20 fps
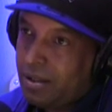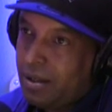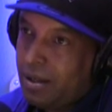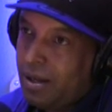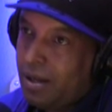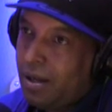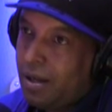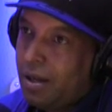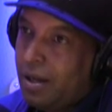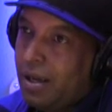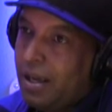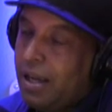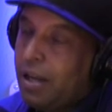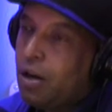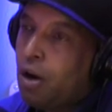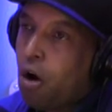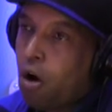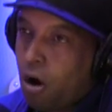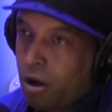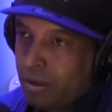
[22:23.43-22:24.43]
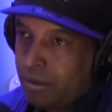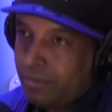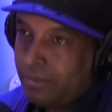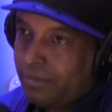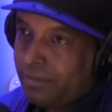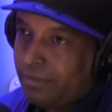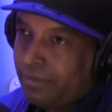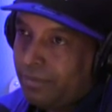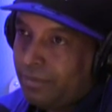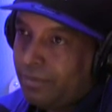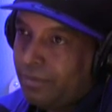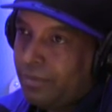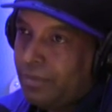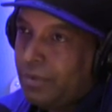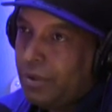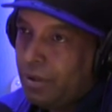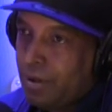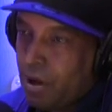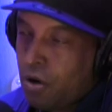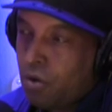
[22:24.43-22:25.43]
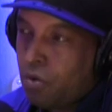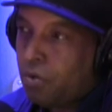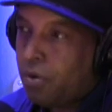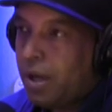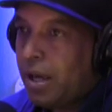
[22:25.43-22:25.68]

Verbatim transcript: Oh wow! In Harlem. Yeah. You know,